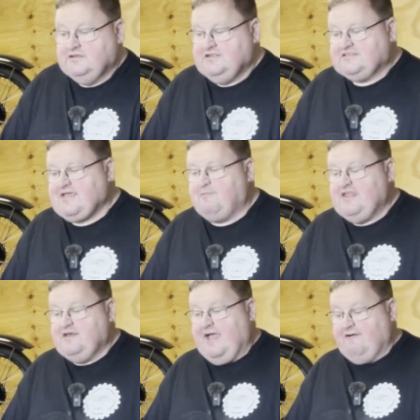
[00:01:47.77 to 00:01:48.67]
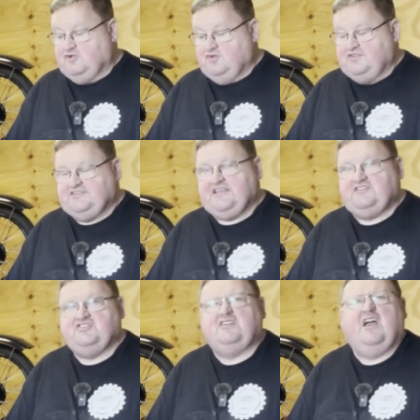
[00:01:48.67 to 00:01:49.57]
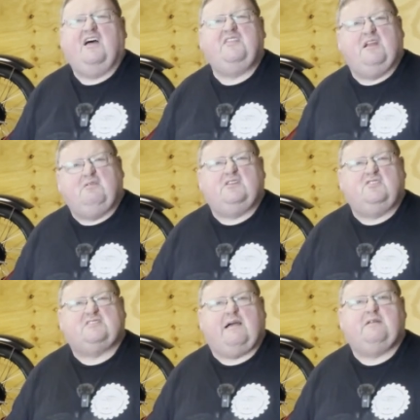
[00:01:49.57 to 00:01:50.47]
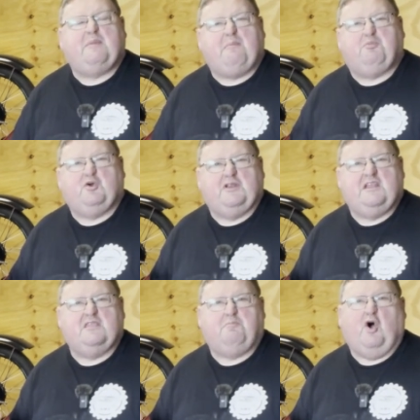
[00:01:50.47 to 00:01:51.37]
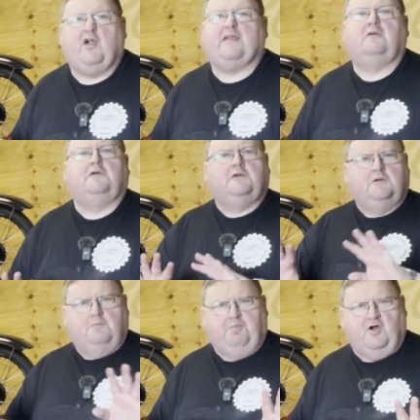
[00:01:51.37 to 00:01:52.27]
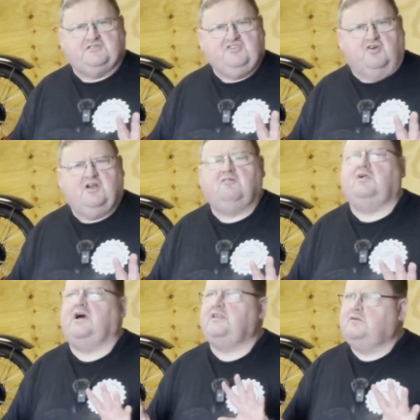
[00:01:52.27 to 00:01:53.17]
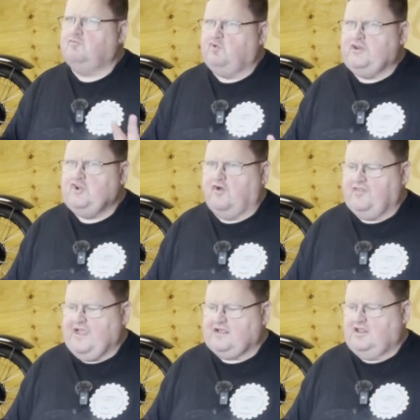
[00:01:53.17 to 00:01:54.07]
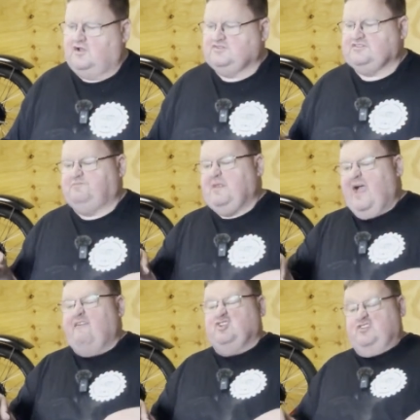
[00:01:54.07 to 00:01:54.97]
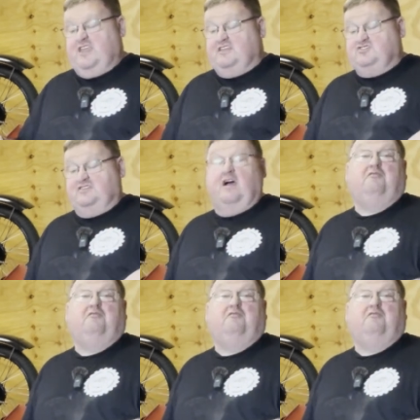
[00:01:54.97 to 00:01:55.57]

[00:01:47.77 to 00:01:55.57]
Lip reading: Let's come in, have a look at this engine, and then I'm going to do something about putting it in the bike. Bike's not going to run. We're not that close. Have a look at the engine though.